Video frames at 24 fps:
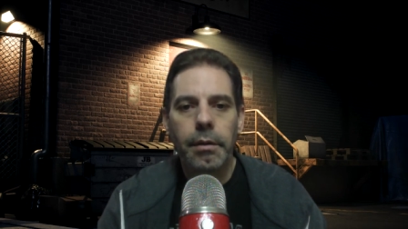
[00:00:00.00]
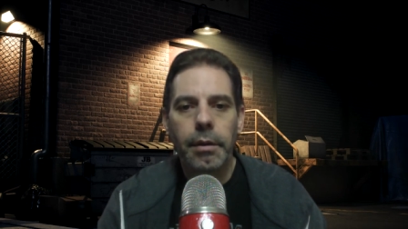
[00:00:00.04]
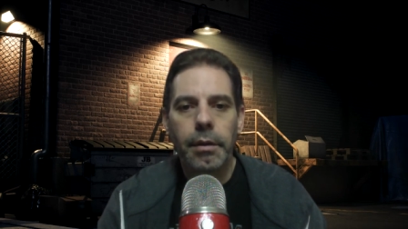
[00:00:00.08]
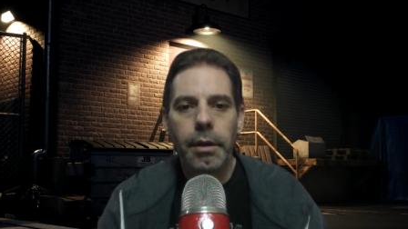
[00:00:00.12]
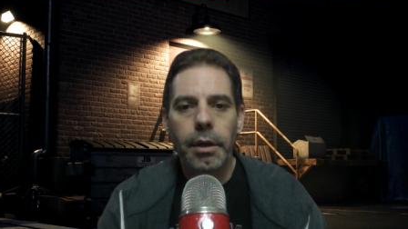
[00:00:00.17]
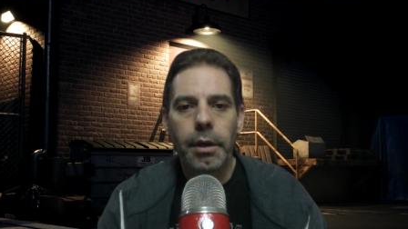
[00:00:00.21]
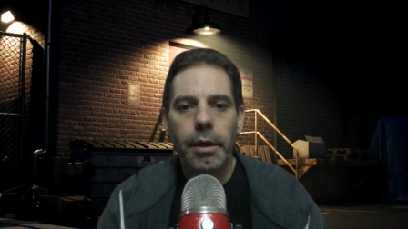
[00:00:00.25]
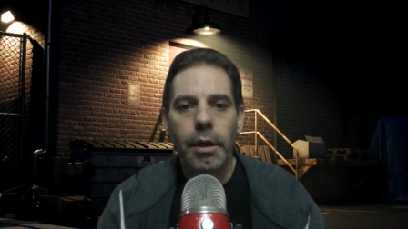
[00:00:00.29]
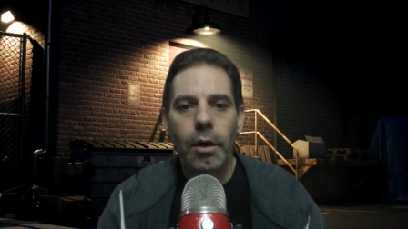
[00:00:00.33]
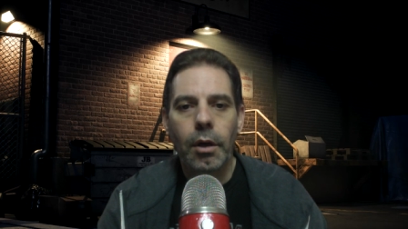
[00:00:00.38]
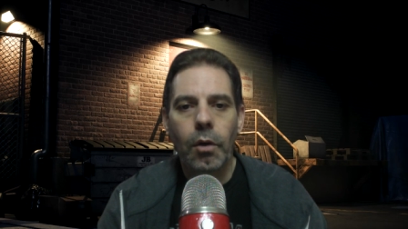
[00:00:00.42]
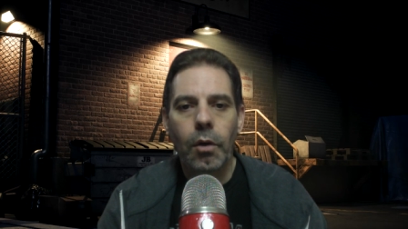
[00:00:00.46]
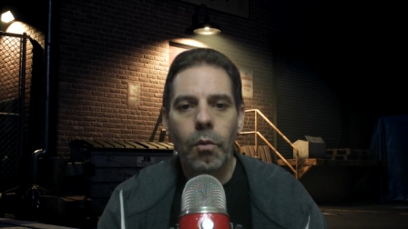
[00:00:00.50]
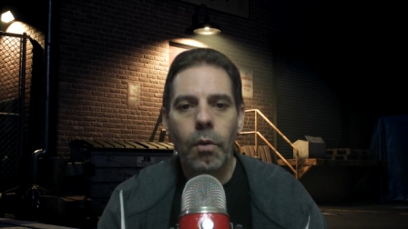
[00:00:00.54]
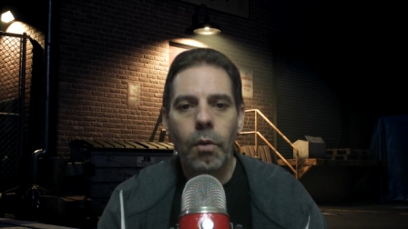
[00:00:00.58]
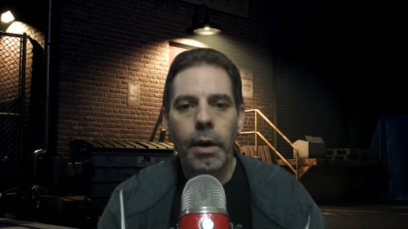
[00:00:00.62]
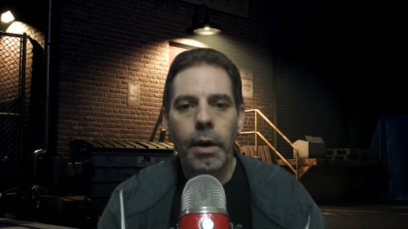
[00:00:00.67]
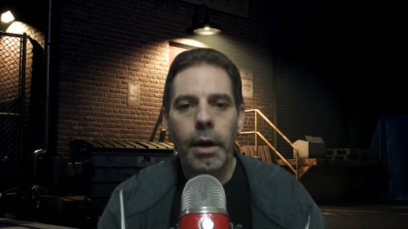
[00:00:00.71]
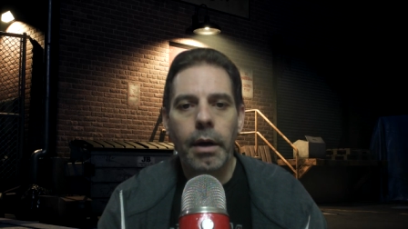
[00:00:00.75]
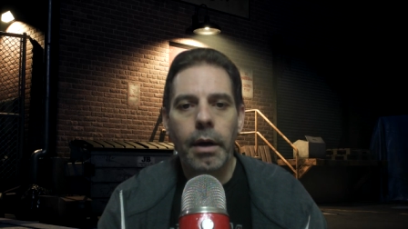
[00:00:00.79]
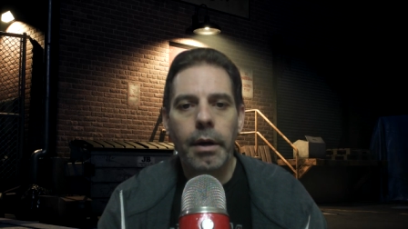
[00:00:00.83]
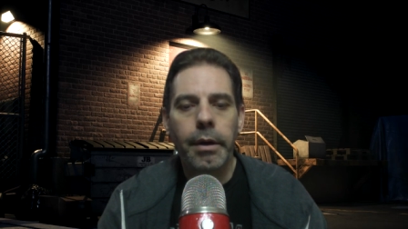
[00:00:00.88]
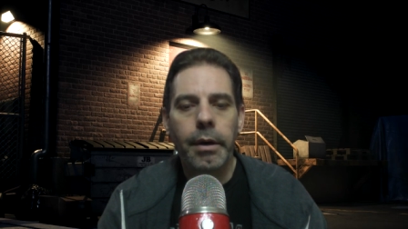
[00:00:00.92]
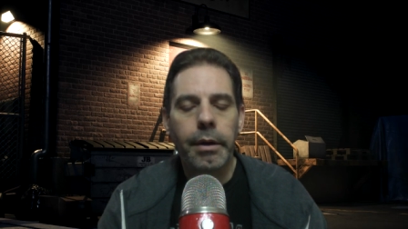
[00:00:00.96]

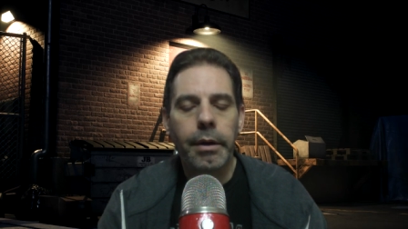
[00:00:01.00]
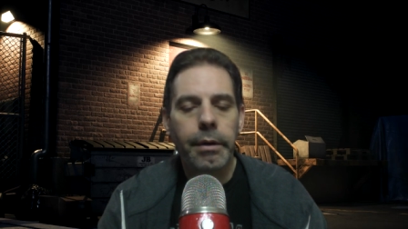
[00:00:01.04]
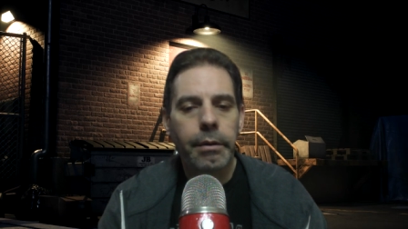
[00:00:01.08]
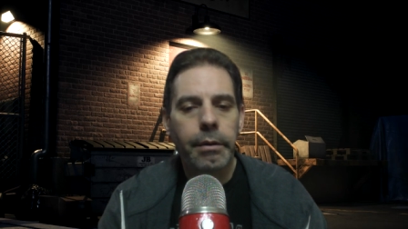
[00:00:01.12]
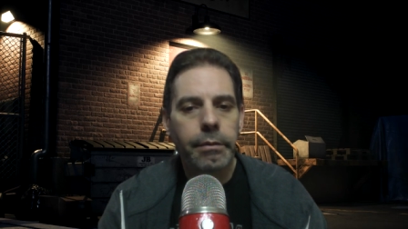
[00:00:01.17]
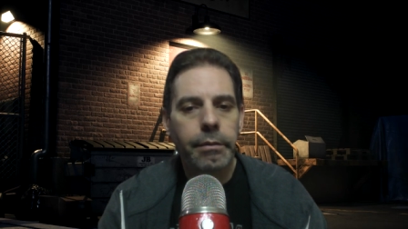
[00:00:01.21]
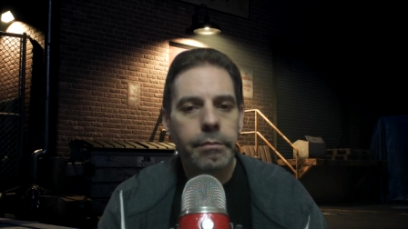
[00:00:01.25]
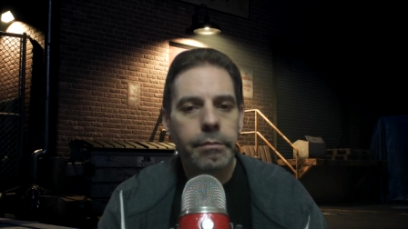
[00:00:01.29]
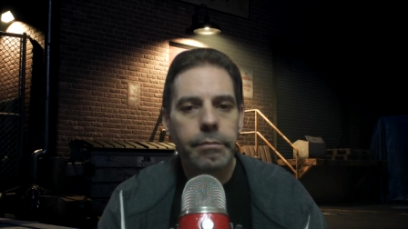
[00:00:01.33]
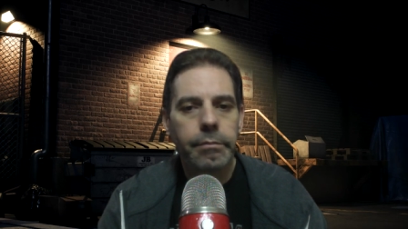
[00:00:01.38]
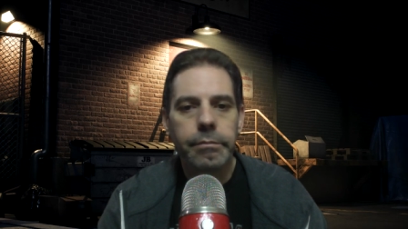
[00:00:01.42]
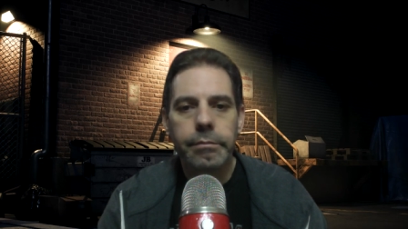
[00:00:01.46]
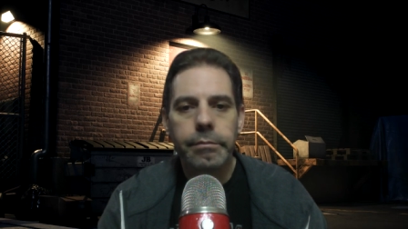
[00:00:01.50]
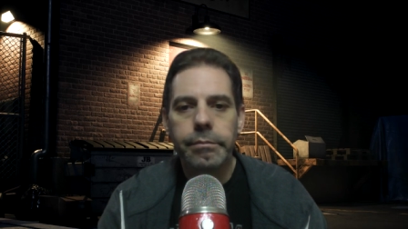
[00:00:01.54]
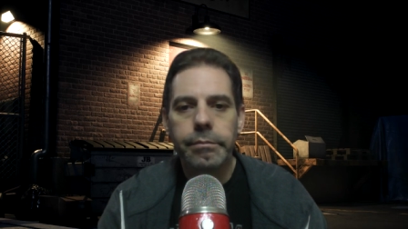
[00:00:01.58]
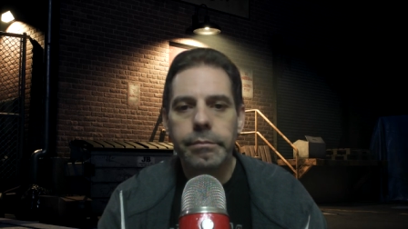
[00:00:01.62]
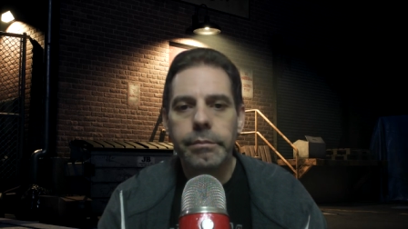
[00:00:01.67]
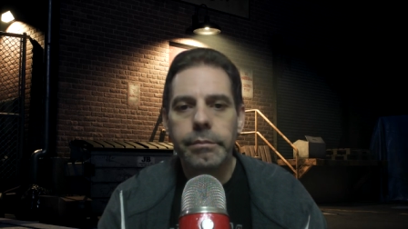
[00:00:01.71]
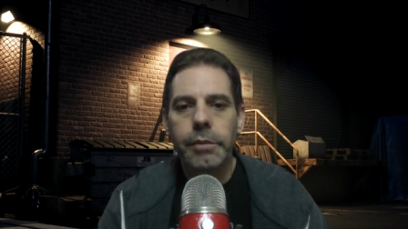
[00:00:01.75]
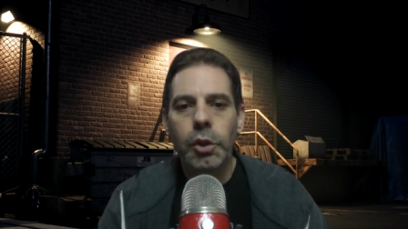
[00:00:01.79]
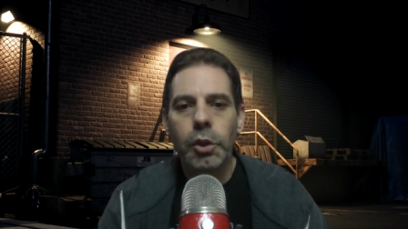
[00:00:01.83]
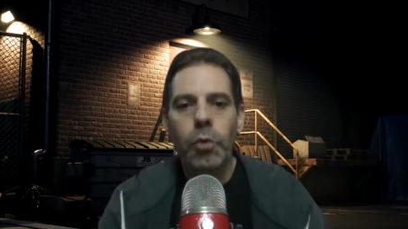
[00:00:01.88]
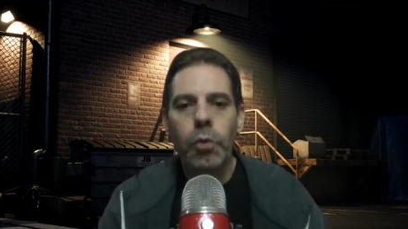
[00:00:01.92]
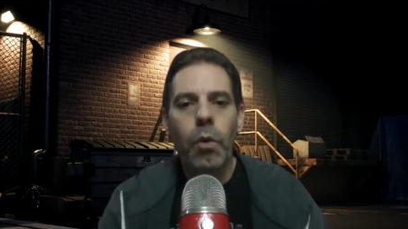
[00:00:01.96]
where
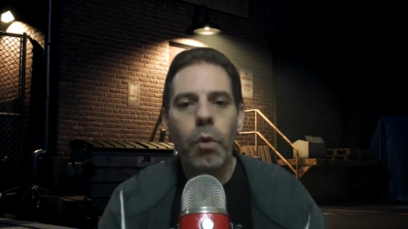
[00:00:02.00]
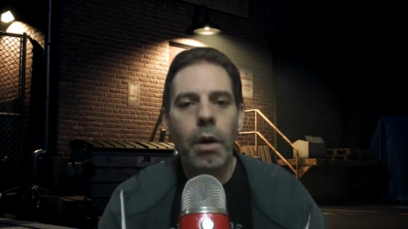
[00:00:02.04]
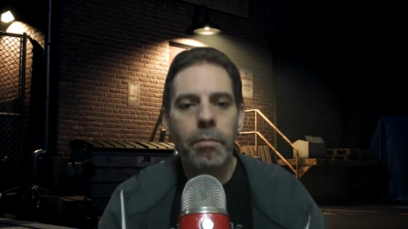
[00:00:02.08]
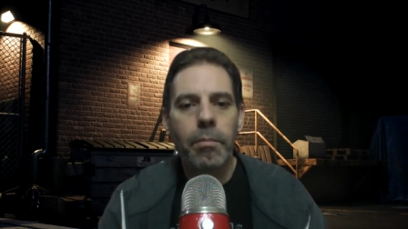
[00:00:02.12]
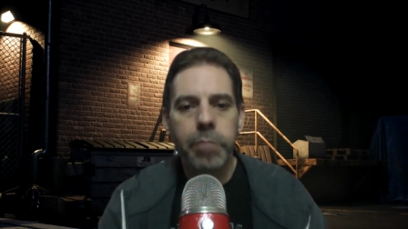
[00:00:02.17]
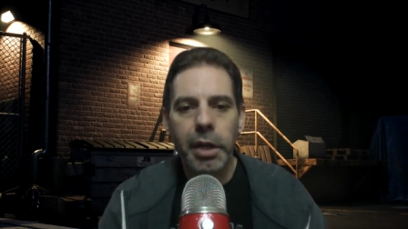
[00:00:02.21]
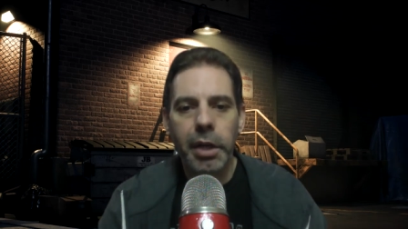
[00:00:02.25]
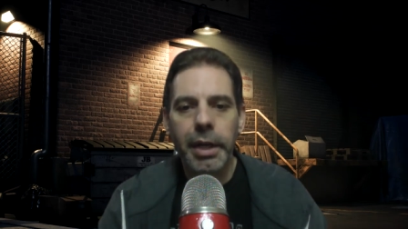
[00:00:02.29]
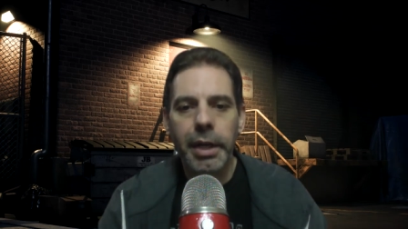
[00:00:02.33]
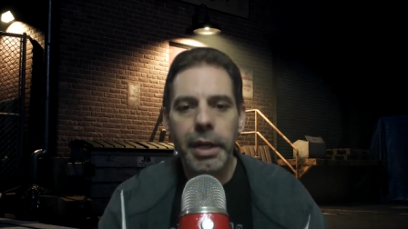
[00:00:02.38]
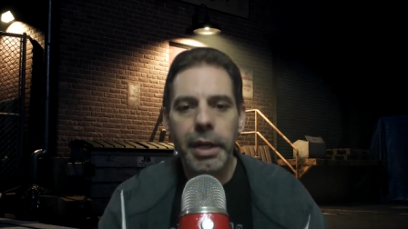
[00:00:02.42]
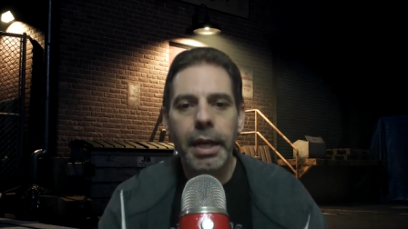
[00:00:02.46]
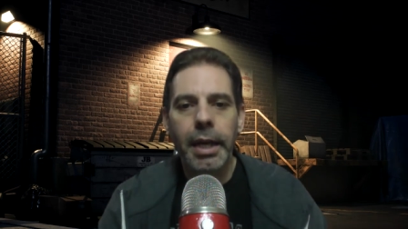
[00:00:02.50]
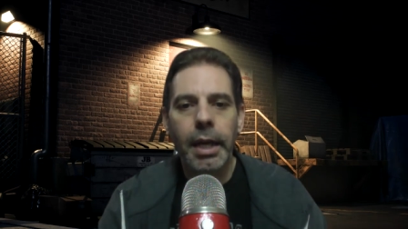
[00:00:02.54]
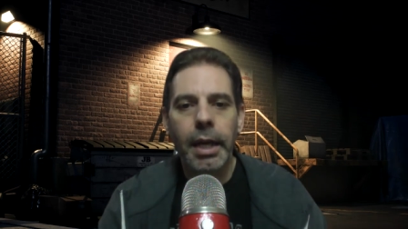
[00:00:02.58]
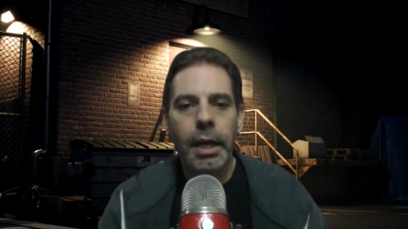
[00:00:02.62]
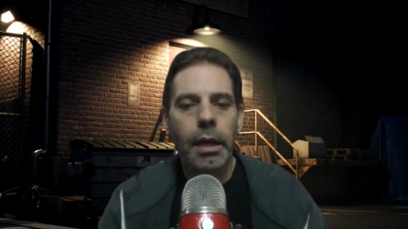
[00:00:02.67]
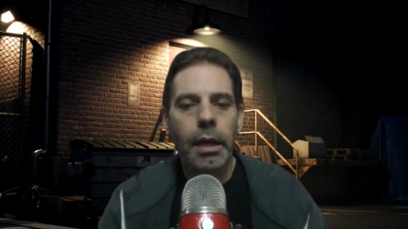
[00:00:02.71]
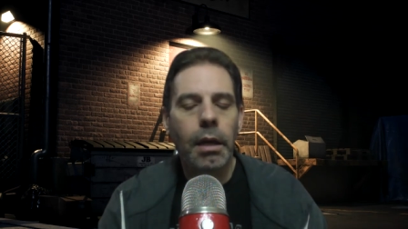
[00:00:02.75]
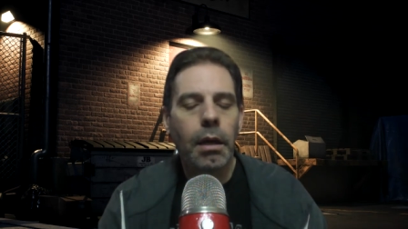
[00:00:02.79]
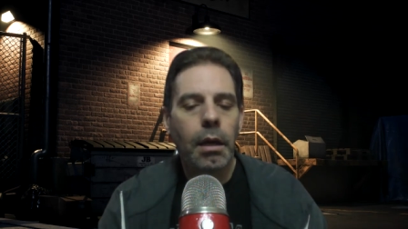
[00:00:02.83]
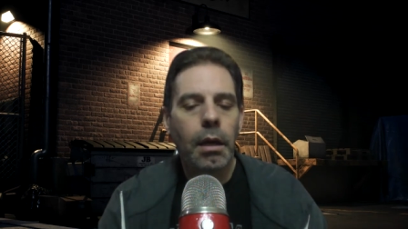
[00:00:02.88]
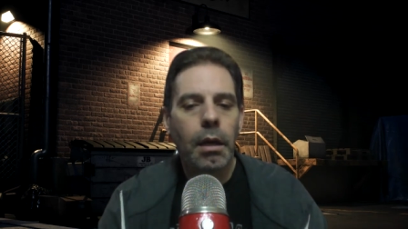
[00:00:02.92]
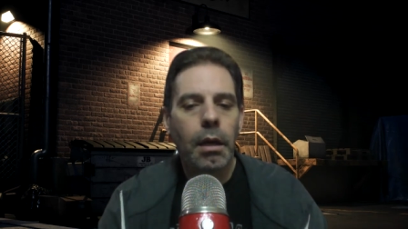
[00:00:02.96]
you are bleeding